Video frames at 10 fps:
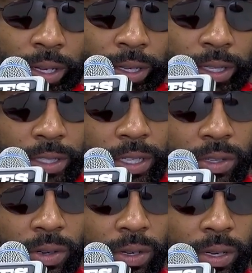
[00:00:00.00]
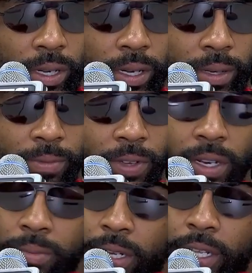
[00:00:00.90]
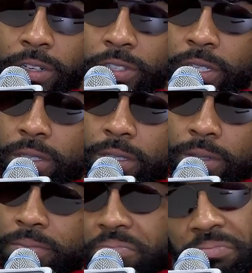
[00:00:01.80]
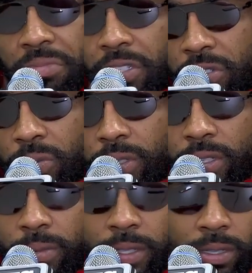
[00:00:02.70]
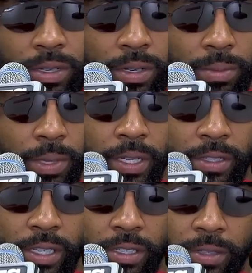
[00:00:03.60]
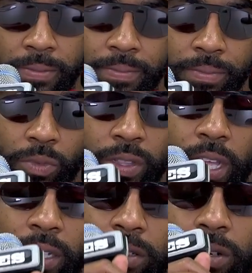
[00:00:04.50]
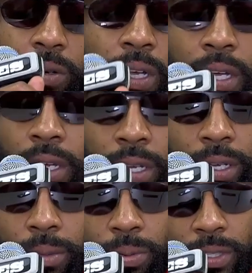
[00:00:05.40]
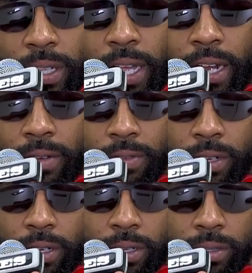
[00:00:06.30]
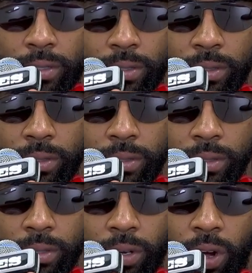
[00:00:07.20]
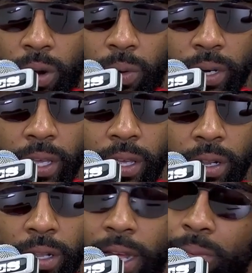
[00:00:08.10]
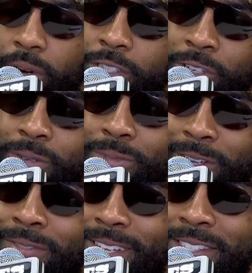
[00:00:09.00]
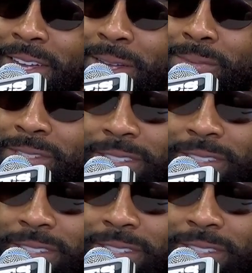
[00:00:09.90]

continue to um, feed him good energy and just want to see him continue to be consistent with that. So he puts a lot of uh, hard work in, a lot of pressure on himself at times,